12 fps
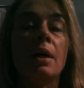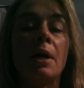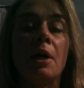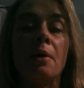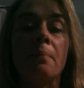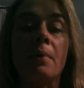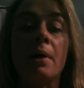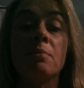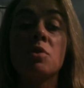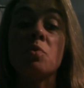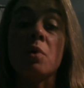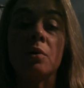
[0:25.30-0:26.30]
I'm
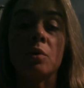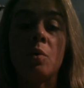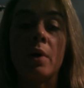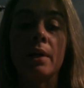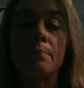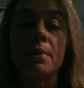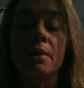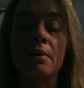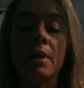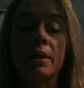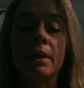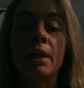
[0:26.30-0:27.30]
swelled quite a bit
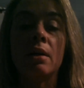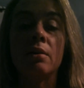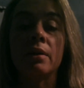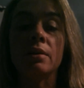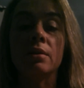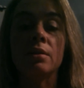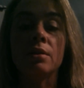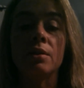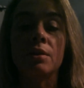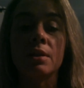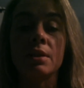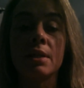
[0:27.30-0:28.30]
right now, and
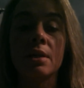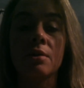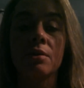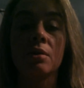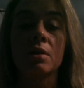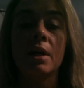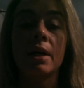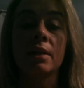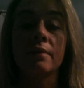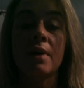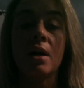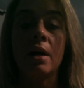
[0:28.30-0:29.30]
you can tell they're kind
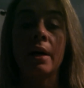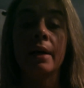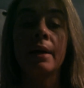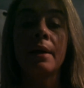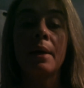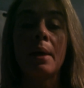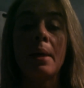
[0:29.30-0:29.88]
of high.